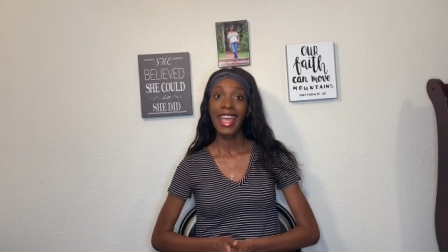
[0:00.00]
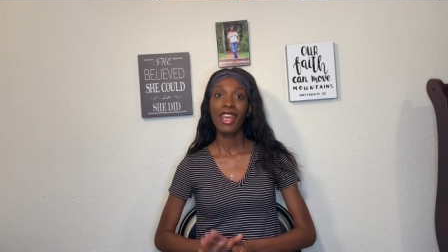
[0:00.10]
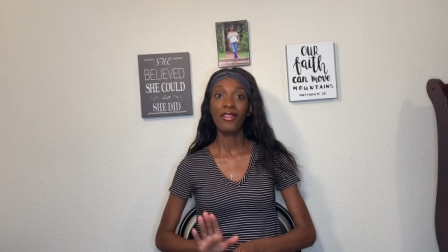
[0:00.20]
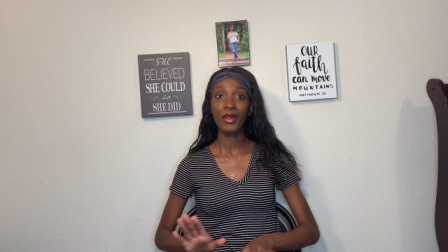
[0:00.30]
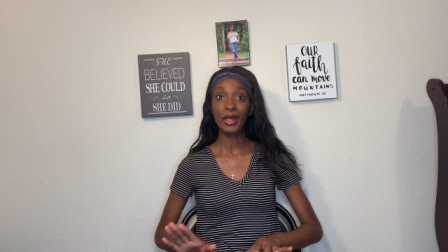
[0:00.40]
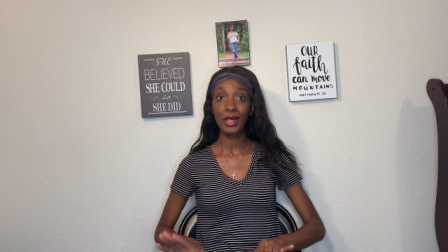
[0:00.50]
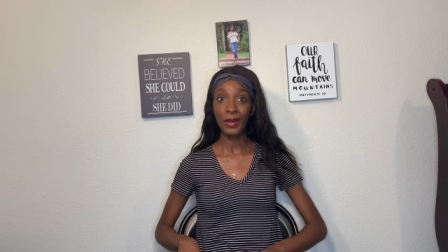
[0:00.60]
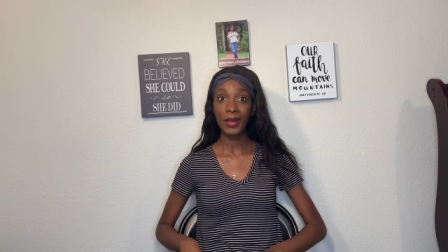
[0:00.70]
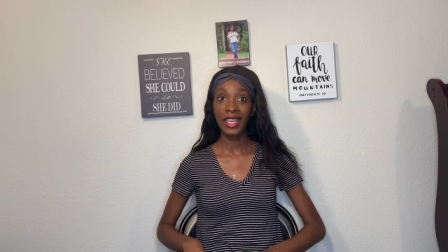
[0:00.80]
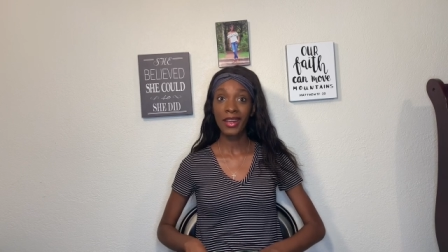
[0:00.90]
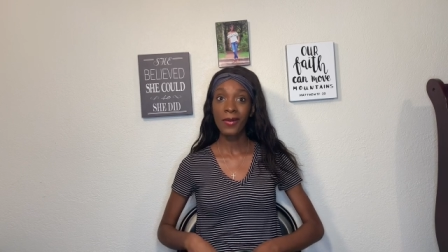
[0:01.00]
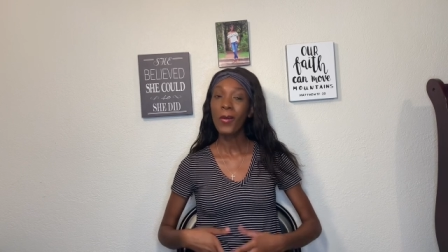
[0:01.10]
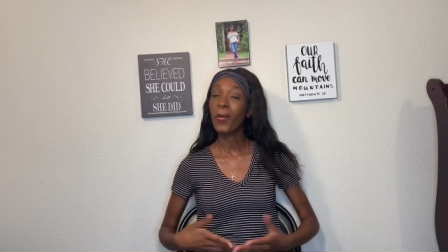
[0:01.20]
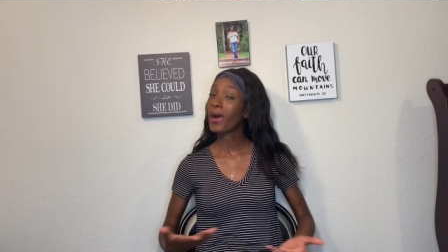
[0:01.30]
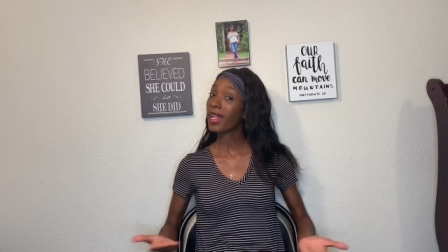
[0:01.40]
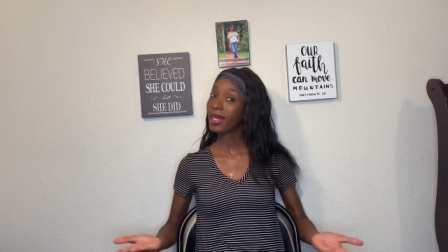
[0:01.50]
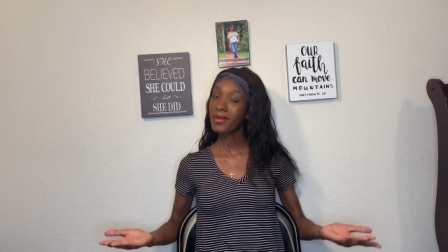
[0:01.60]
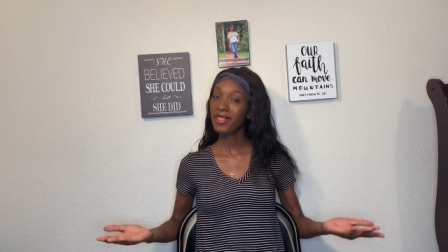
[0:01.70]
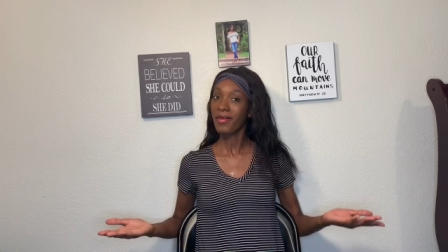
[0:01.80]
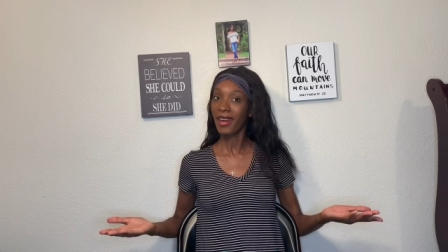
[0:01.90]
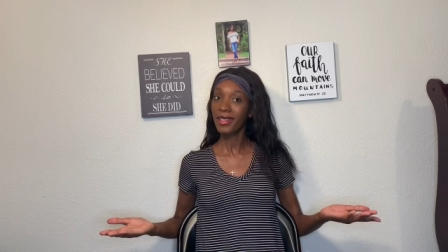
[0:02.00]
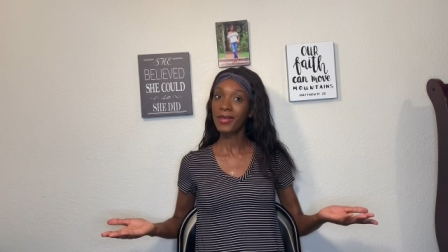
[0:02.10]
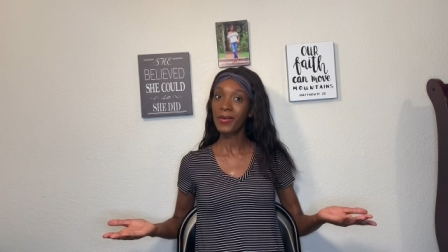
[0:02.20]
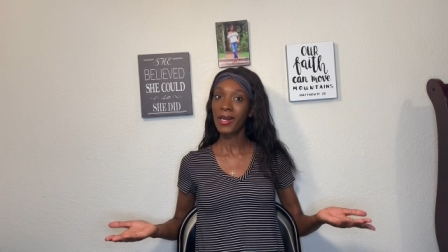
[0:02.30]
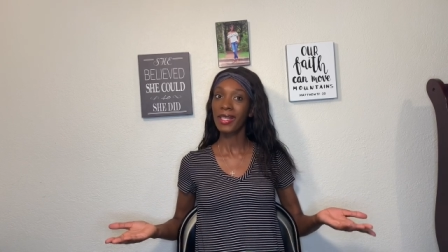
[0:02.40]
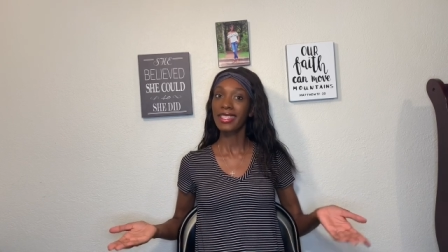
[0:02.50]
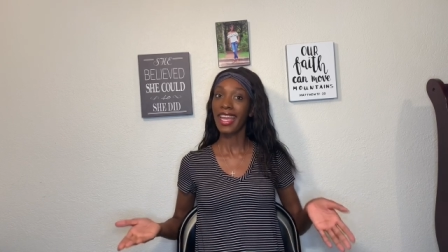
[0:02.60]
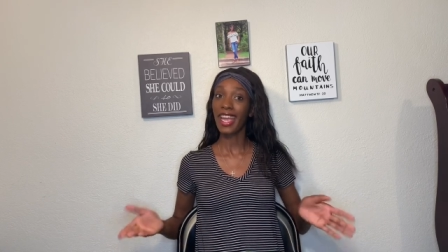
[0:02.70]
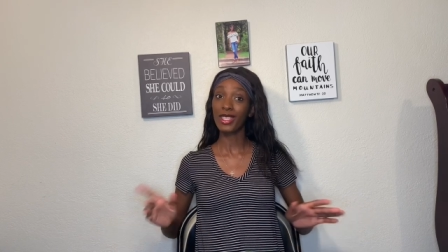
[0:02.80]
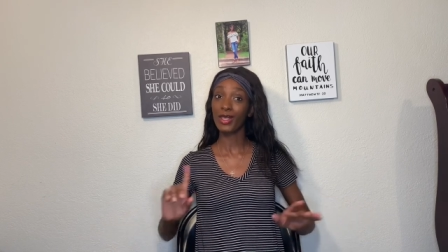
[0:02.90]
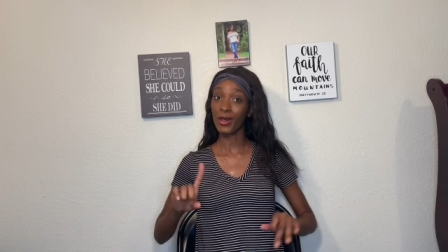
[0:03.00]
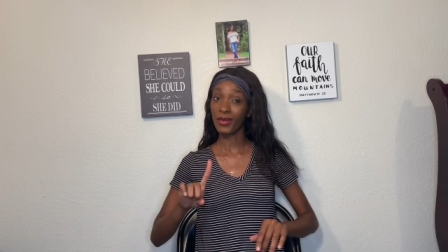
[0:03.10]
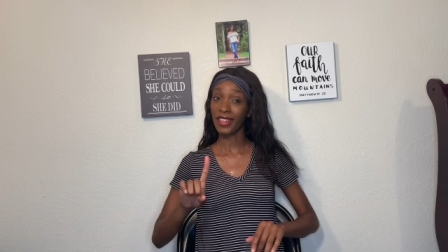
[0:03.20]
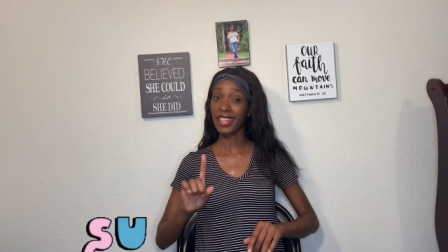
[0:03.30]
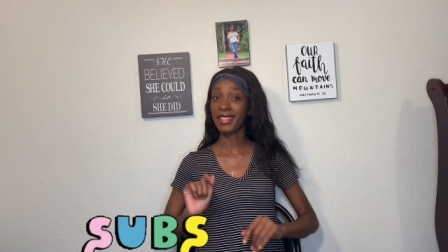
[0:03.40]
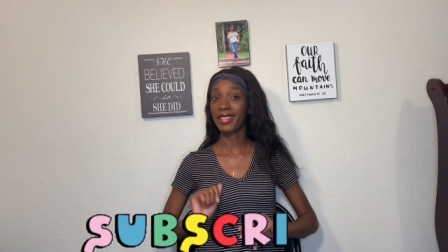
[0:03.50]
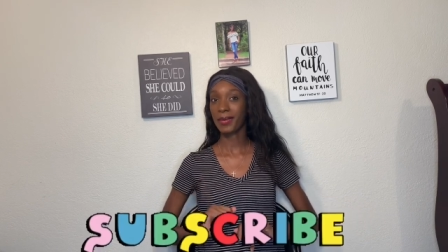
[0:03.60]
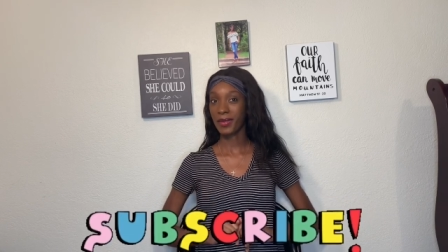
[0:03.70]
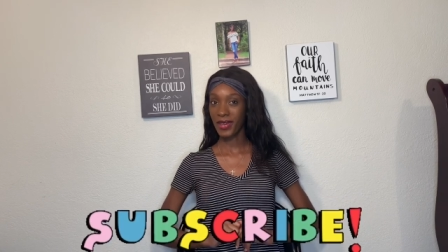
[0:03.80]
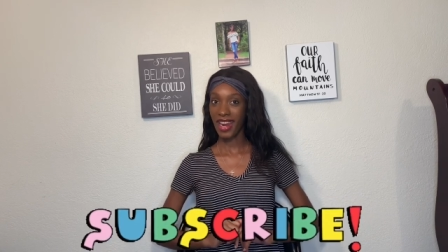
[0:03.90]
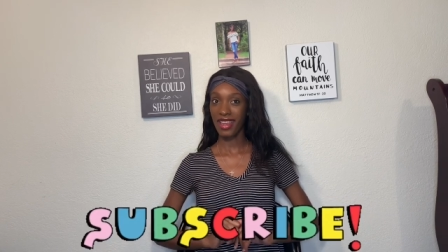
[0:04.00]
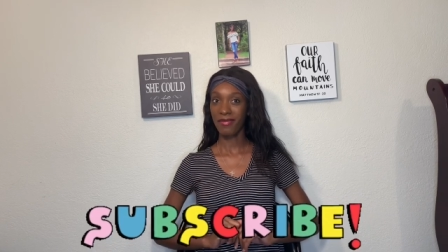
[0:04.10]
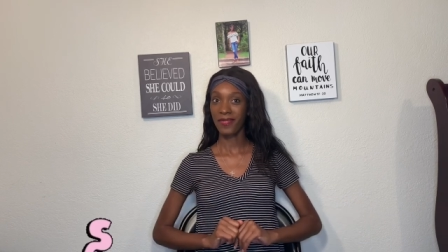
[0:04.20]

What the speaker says: If you're new here, welcome to Marla's World and don't forget to subscribe.